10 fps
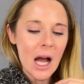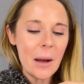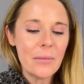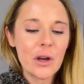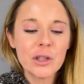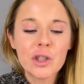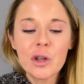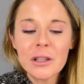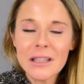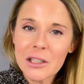There's
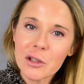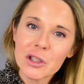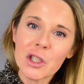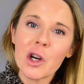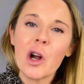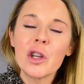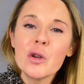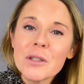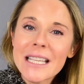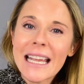good literature on
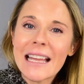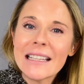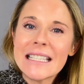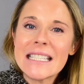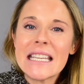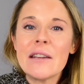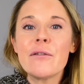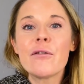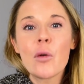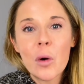using LED
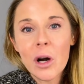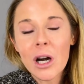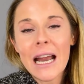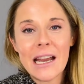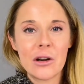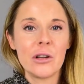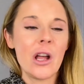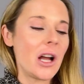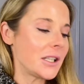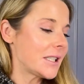for hair
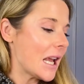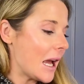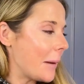loss.